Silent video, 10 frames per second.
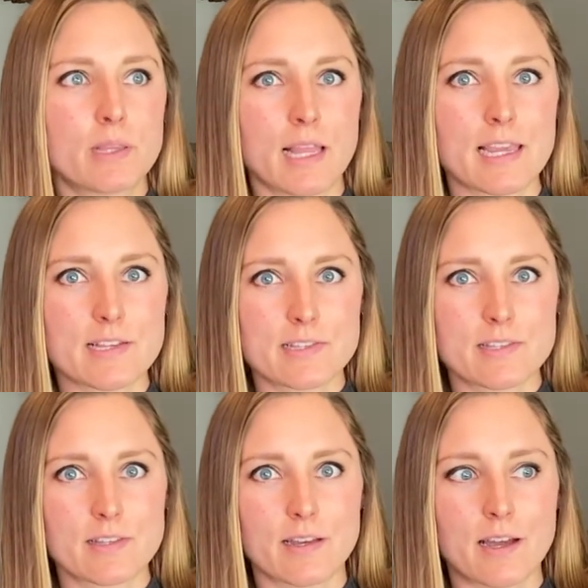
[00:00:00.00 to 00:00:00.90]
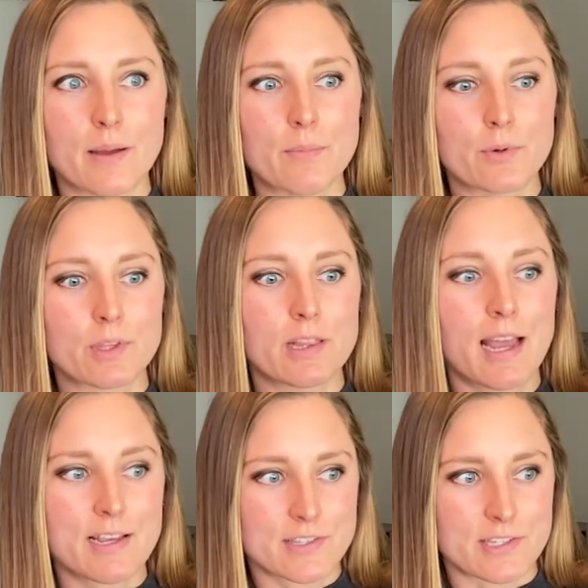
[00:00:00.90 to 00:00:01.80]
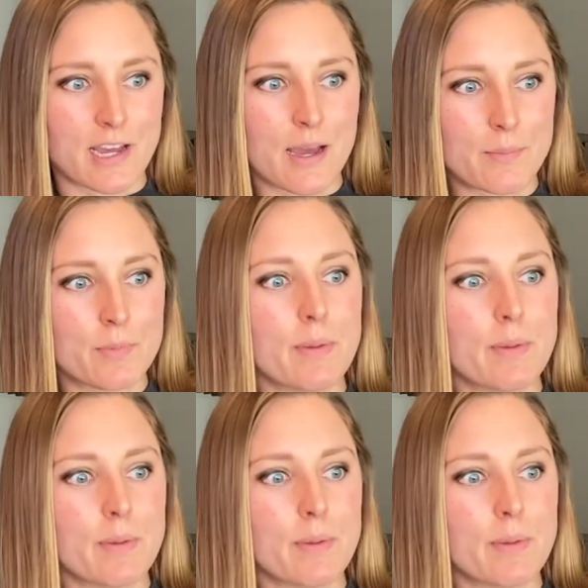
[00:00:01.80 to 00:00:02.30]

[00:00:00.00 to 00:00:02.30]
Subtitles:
place or the last stop,